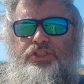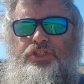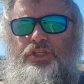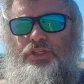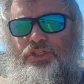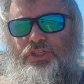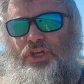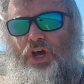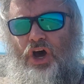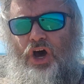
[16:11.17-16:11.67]

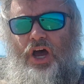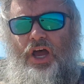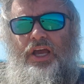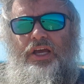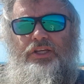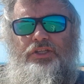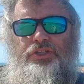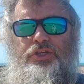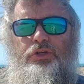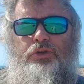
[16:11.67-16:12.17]

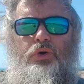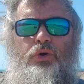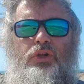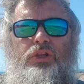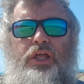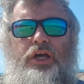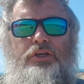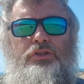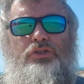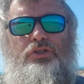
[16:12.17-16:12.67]
desires, and all
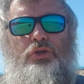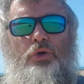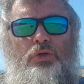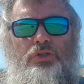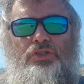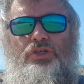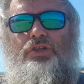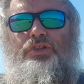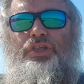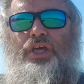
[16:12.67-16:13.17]
those
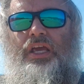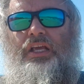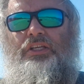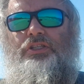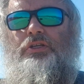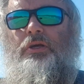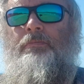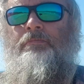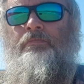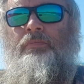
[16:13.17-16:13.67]
sorts of things,